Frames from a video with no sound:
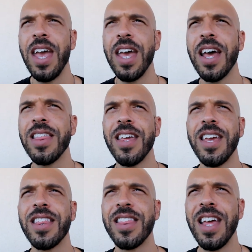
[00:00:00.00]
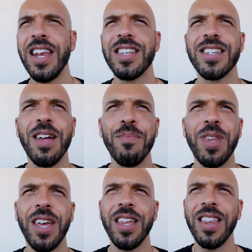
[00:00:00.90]
and I think that it's
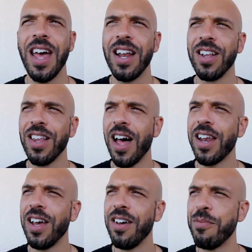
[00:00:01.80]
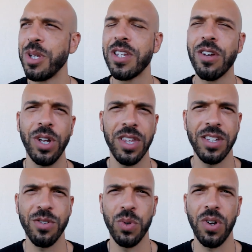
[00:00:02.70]
something that a lot of
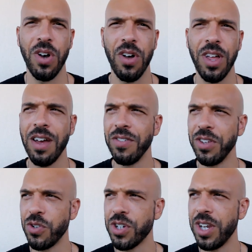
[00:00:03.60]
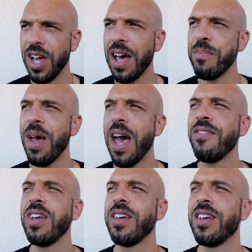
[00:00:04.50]
materialists will call evolution. I'm
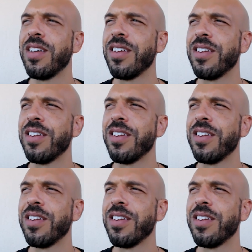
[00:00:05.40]
having